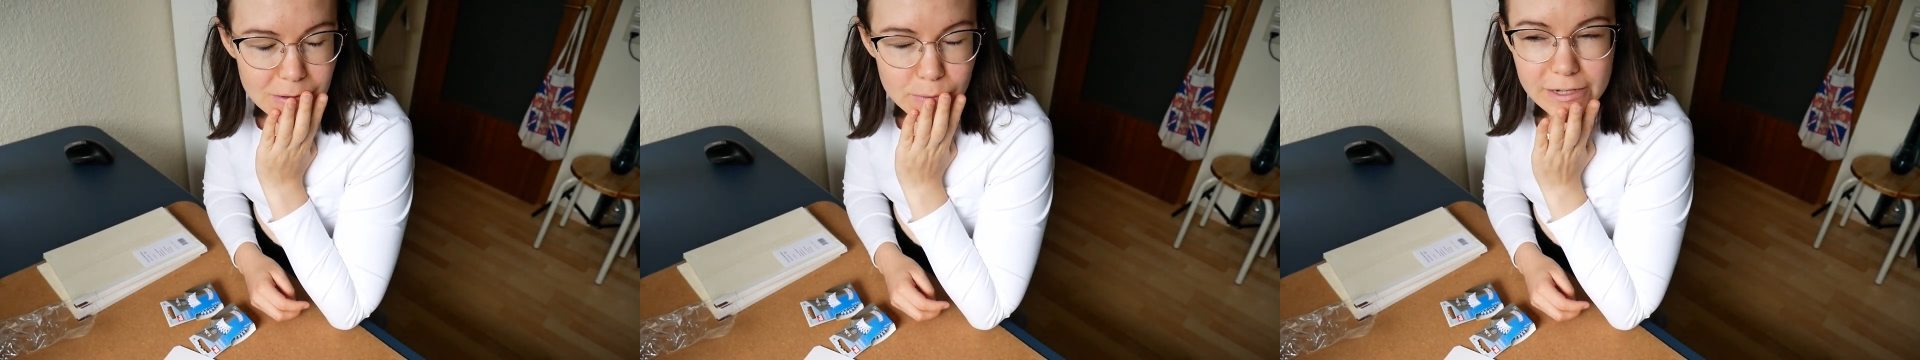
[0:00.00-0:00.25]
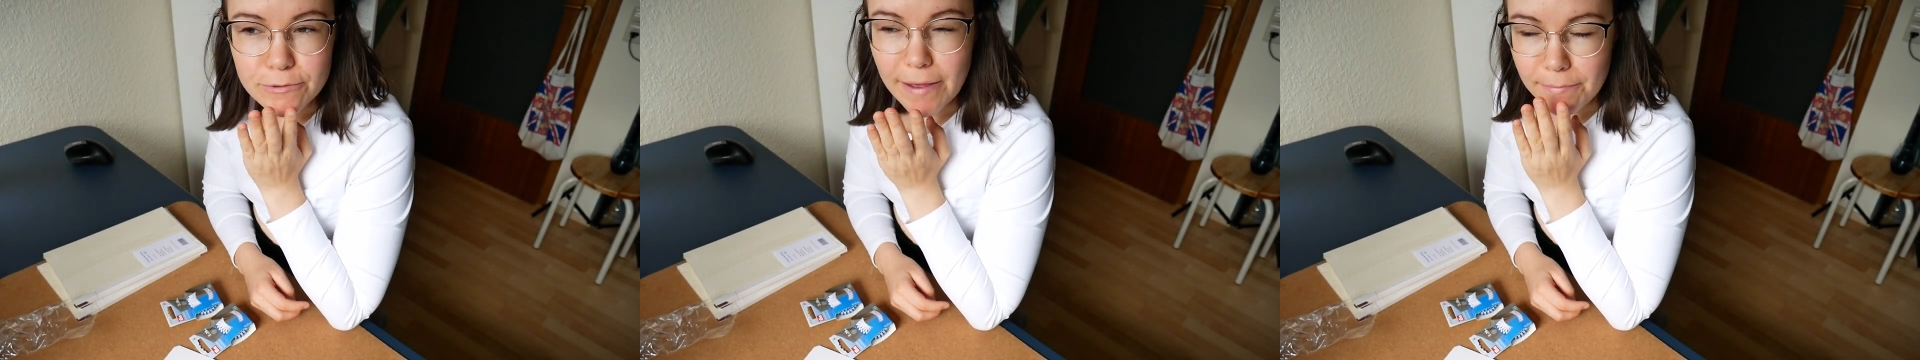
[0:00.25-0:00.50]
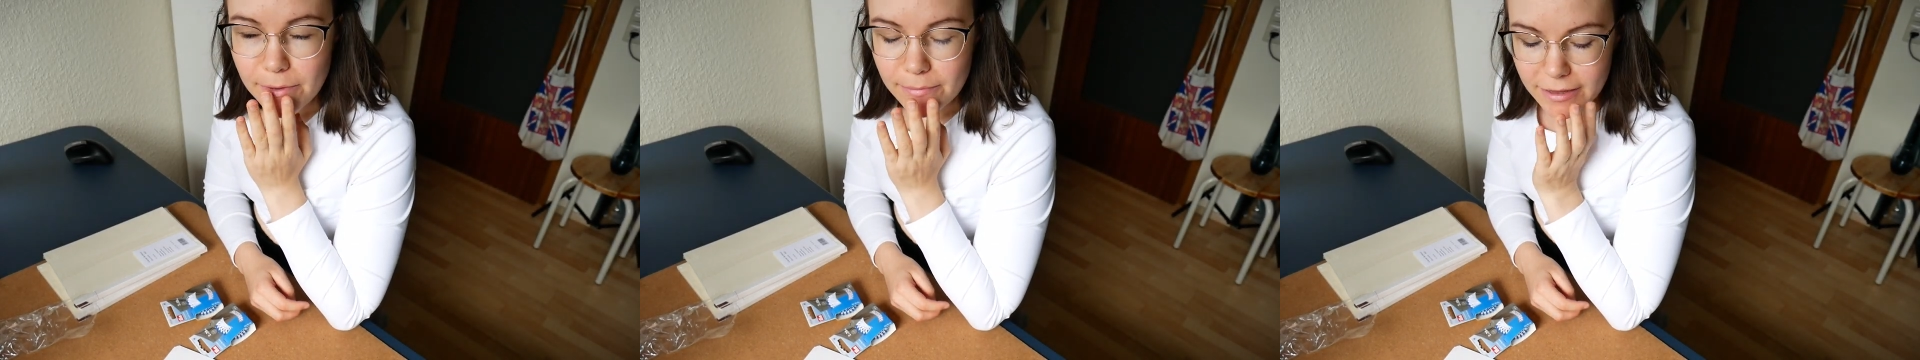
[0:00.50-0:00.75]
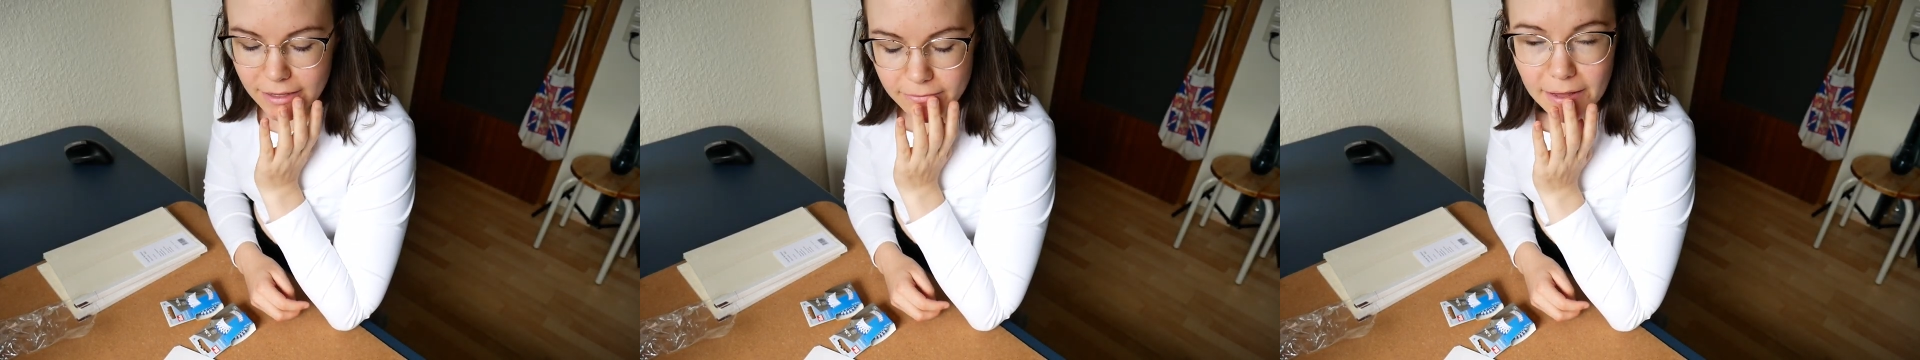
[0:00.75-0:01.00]
Which made me
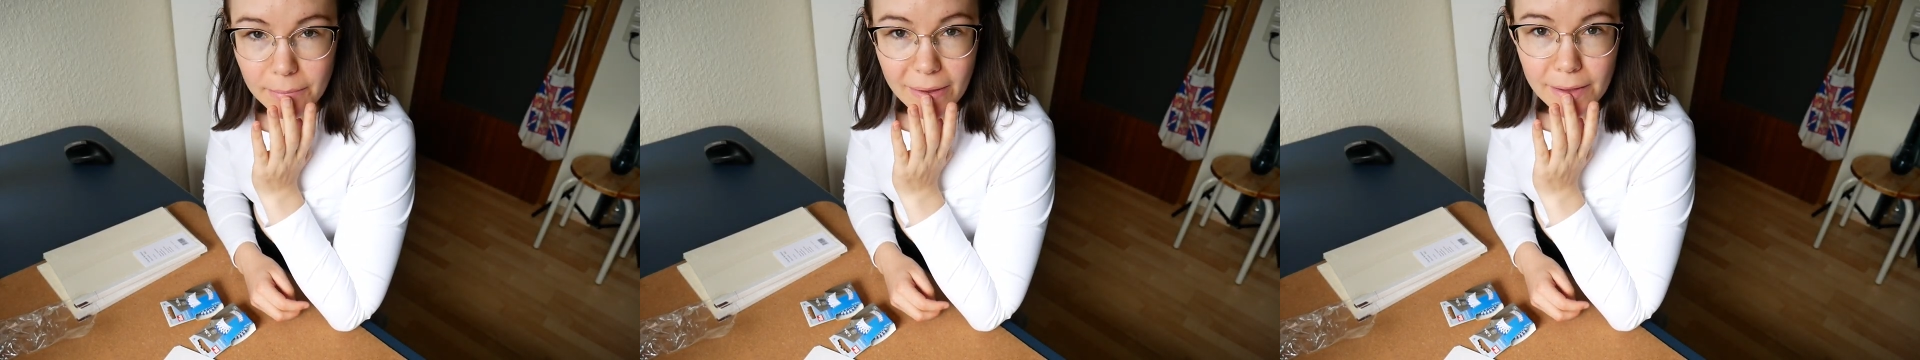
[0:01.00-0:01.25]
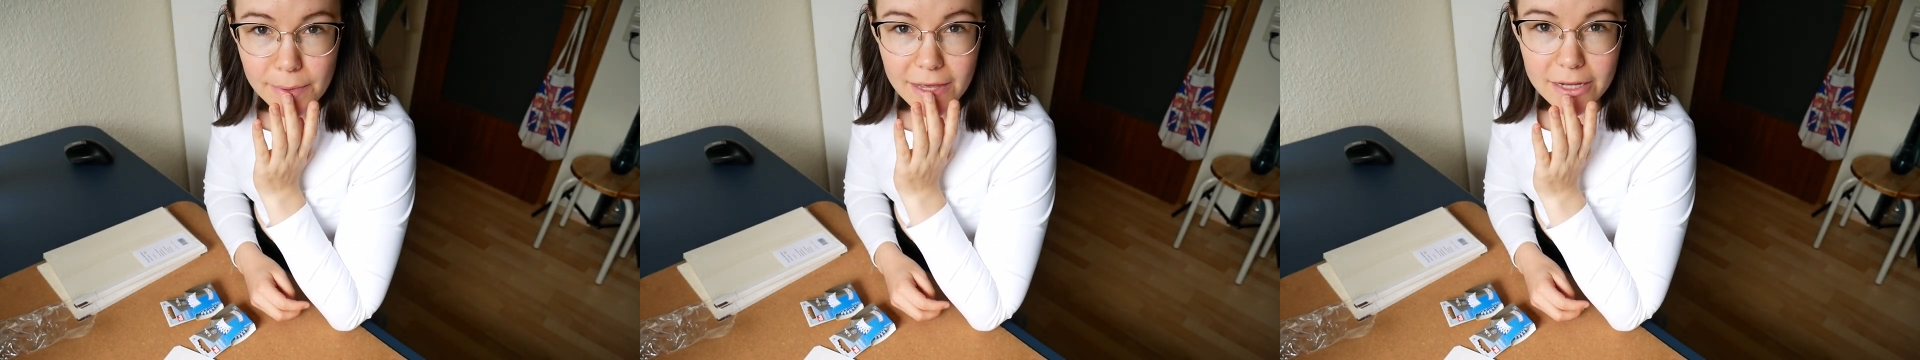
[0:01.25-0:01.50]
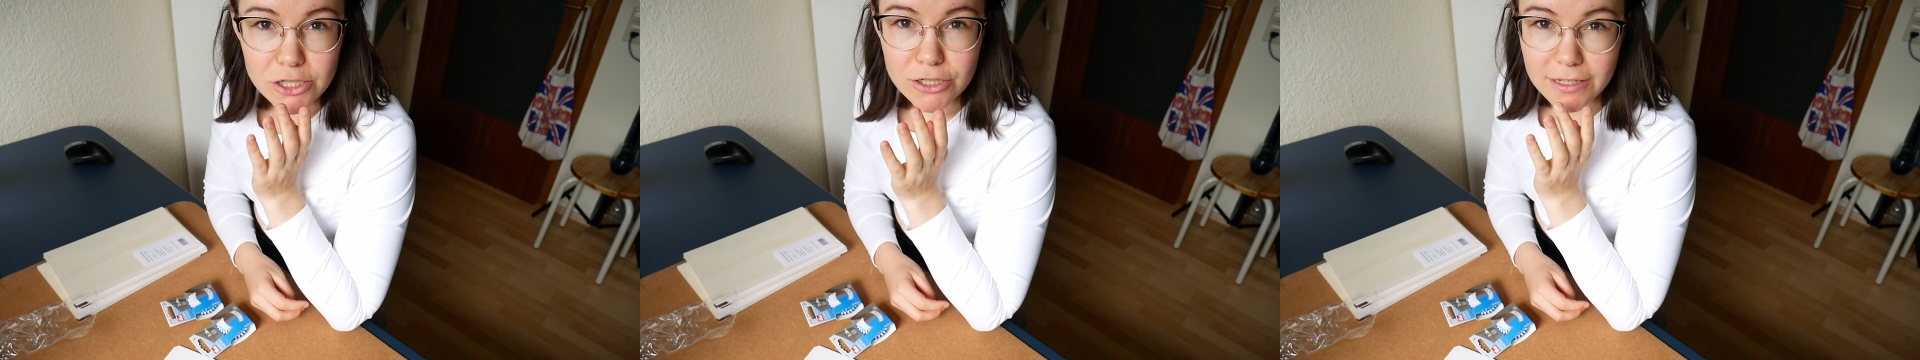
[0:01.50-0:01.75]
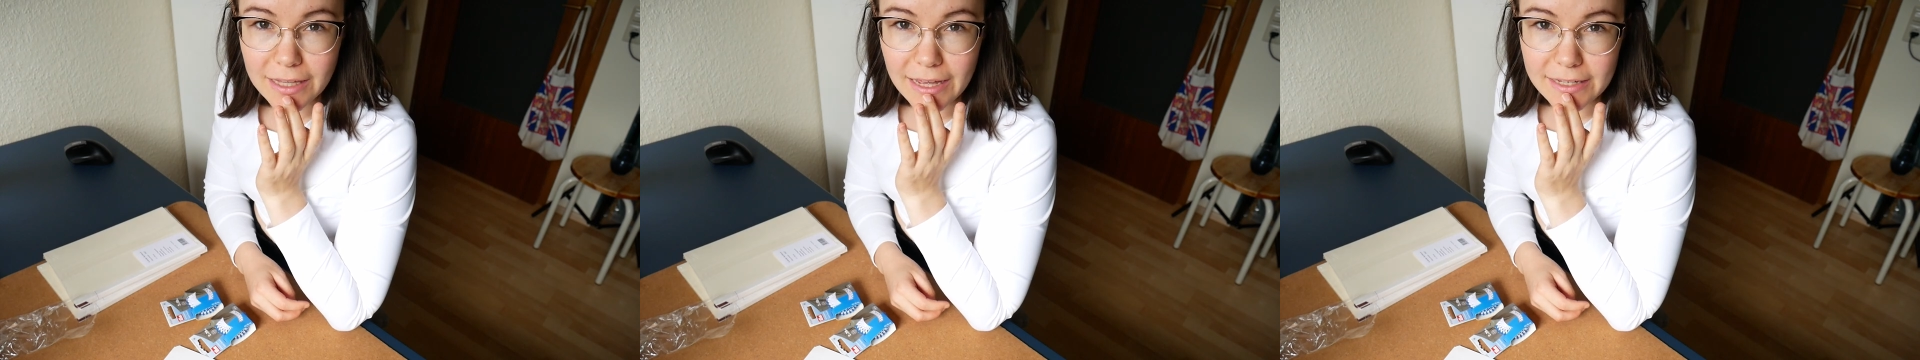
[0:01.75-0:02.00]
believe that maybe I
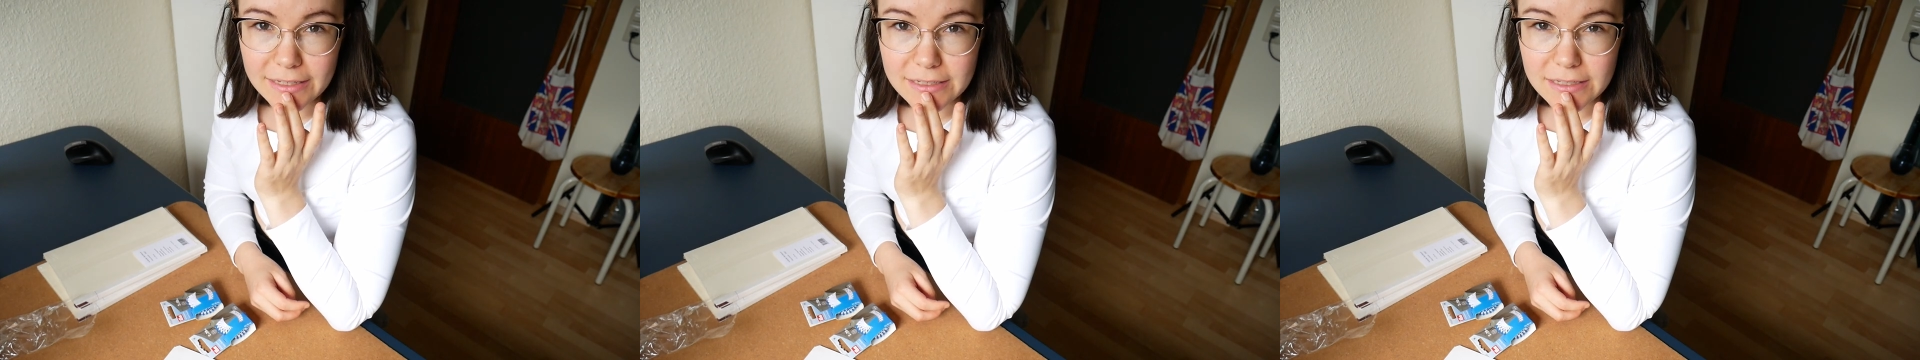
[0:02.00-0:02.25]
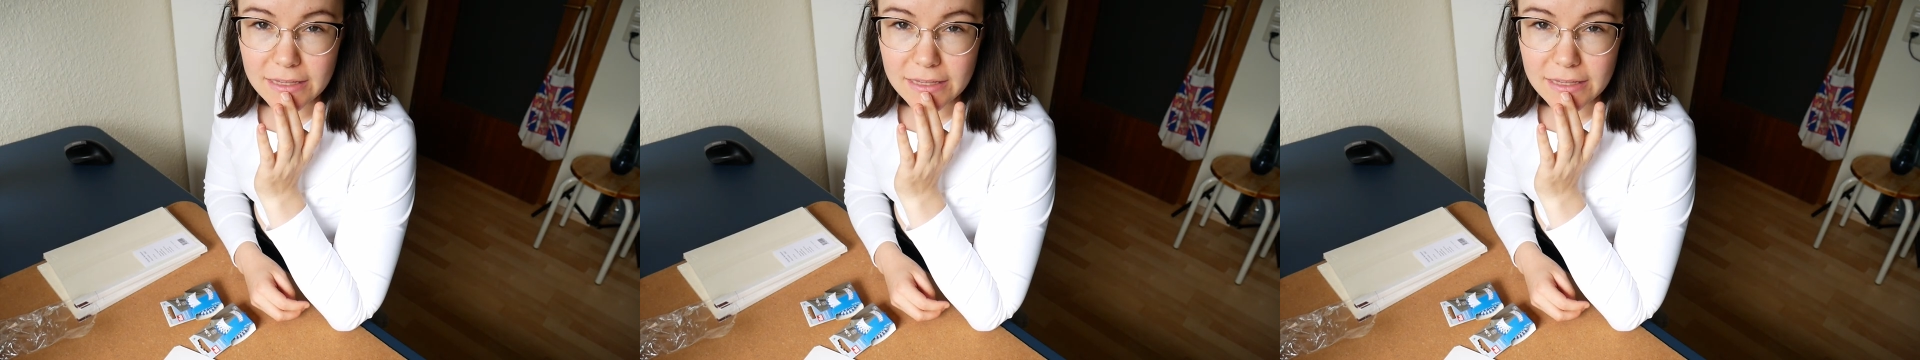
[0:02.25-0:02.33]
should get